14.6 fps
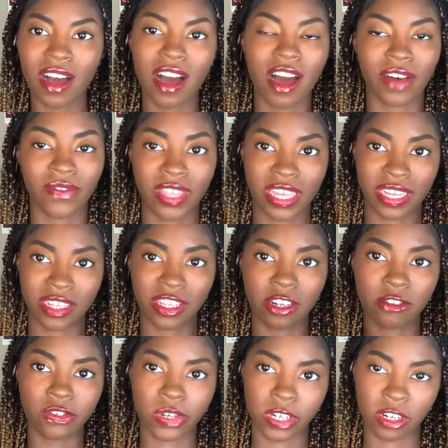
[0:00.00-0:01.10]
of this
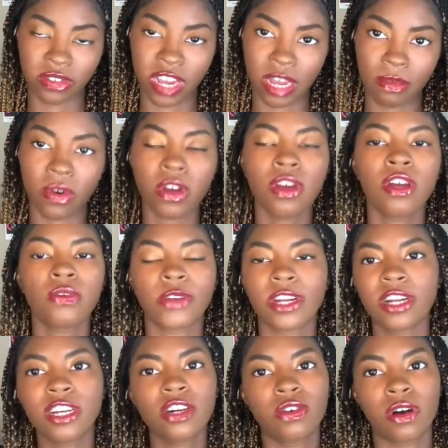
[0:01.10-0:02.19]
nutrition label, we are
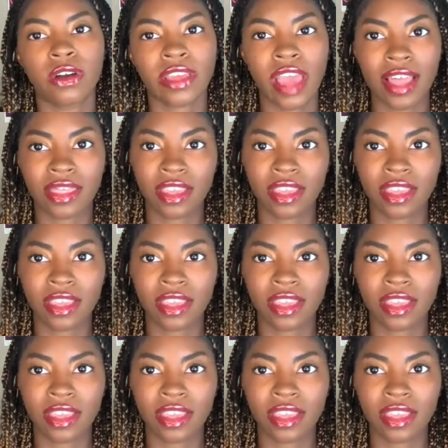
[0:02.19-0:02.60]
going to look at the